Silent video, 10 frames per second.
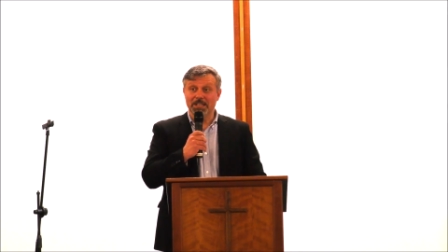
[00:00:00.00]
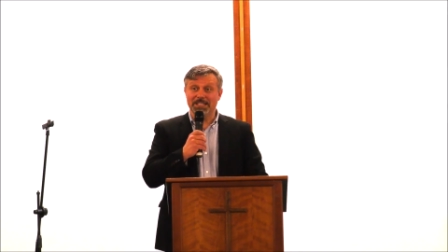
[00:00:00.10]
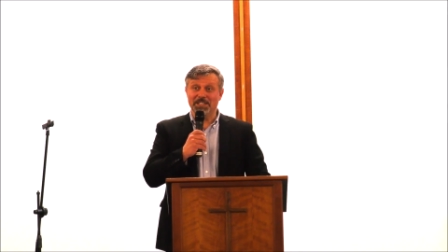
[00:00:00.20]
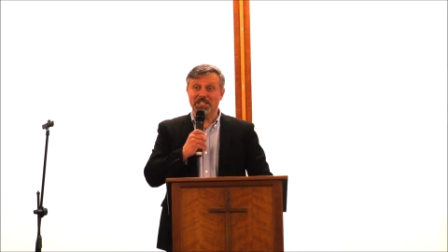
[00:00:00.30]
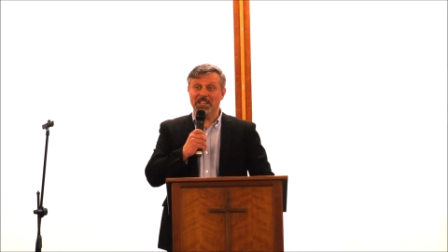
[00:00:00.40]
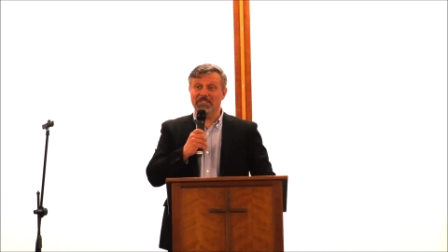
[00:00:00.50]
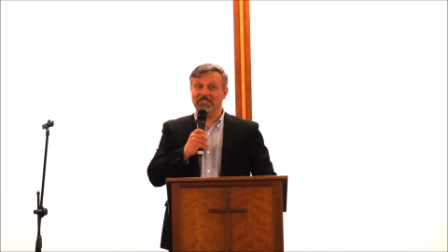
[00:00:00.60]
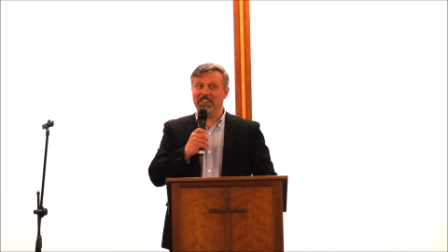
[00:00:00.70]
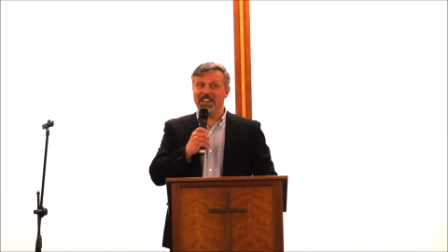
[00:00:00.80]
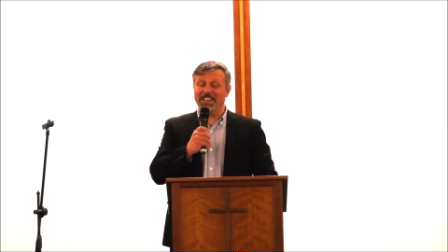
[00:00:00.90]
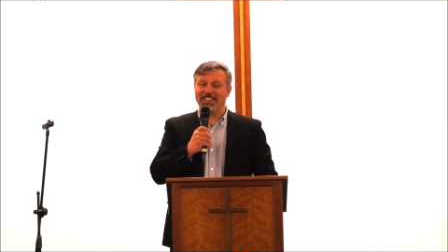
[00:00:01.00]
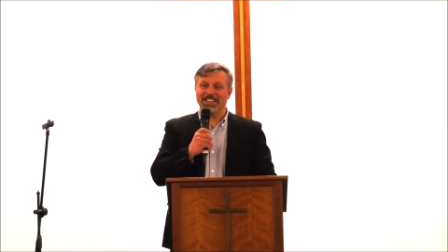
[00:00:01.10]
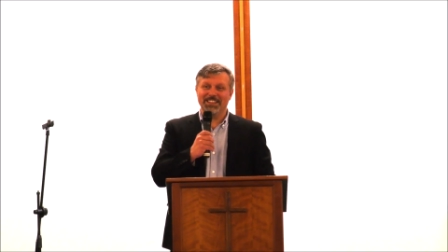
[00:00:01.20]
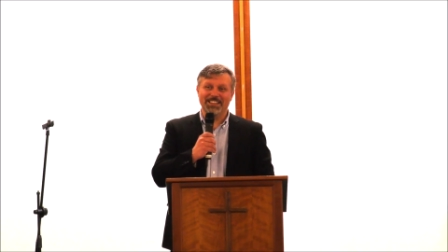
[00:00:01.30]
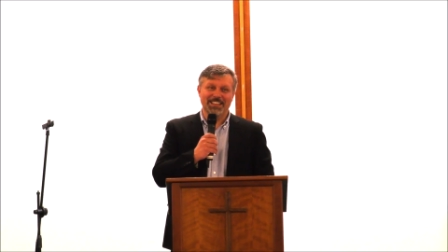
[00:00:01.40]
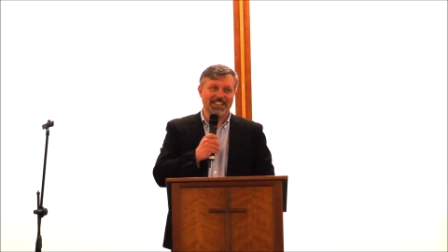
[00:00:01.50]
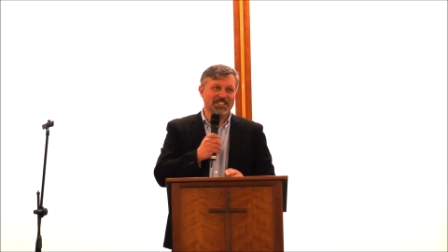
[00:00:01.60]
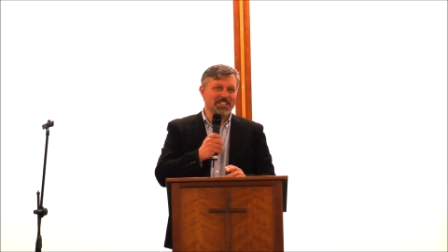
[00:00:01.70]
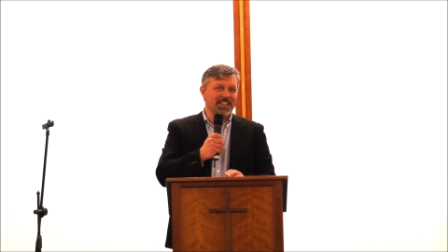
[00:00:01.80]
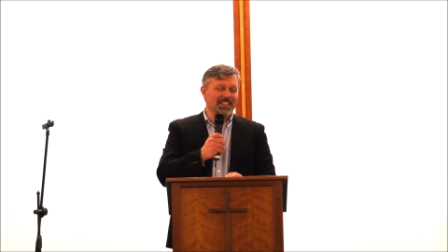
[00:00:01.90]
Sincere faith,
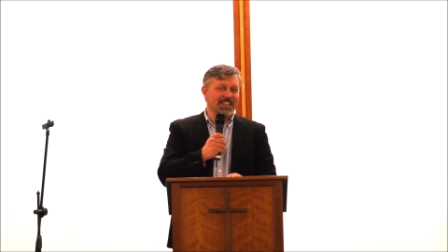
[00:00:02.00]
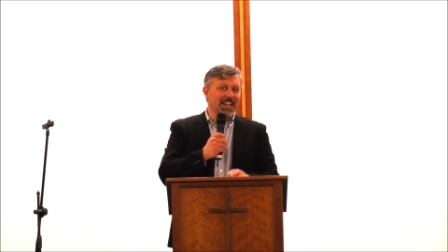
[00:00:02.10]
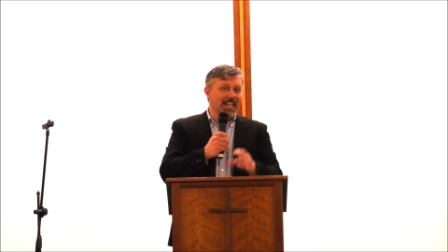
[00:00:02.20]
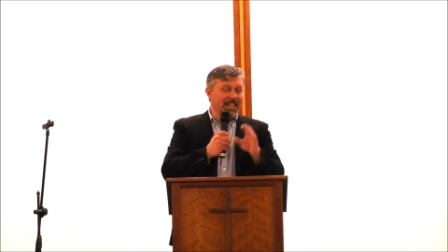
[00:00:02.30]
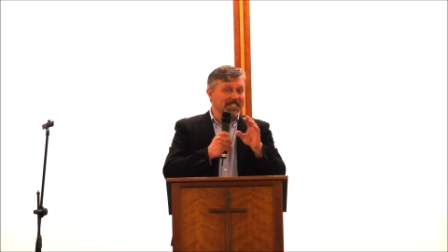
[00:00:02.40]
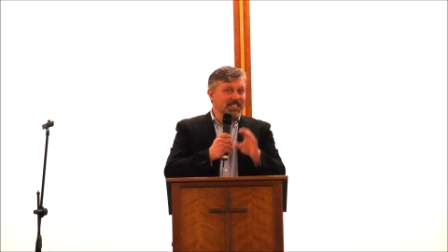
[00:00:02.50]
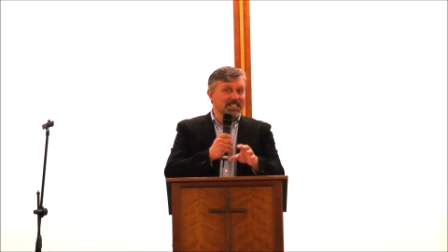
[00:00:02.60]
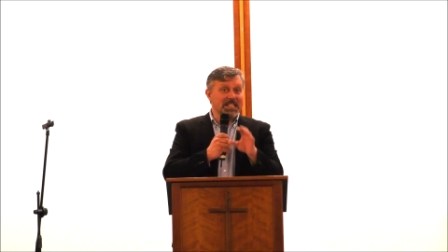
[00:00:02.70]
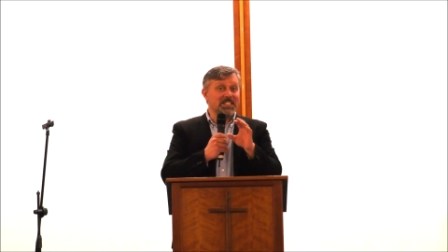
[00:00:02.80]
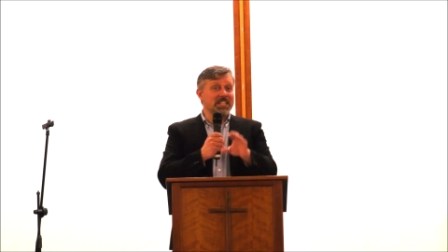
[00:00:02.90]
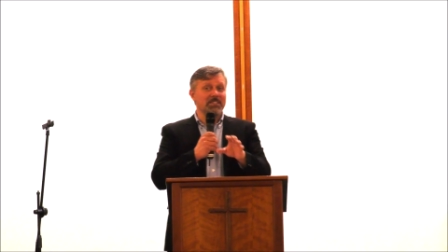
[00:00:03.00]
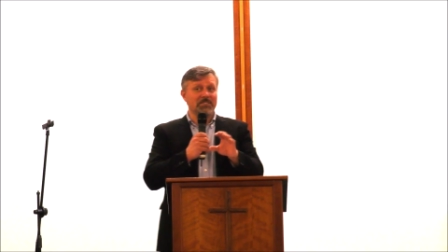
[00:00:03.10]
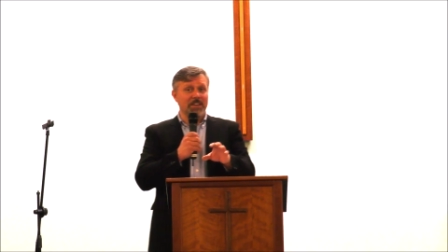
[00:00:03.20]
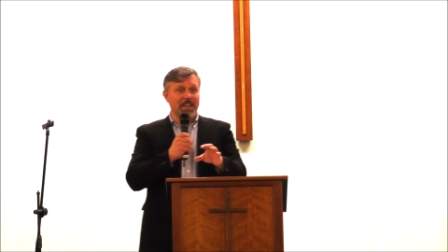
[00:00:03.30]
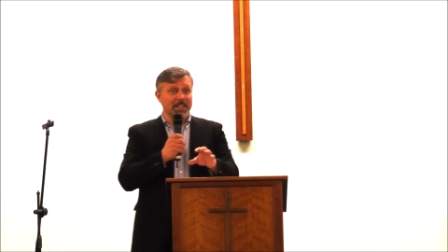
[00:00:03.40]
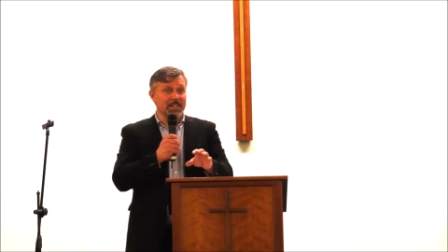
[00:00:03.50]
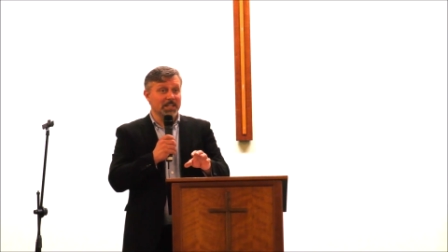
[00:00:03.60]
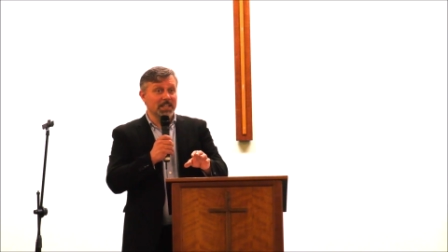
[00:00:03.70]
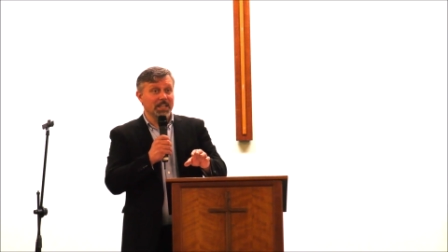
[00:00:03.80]
exactly. That's sincere faith.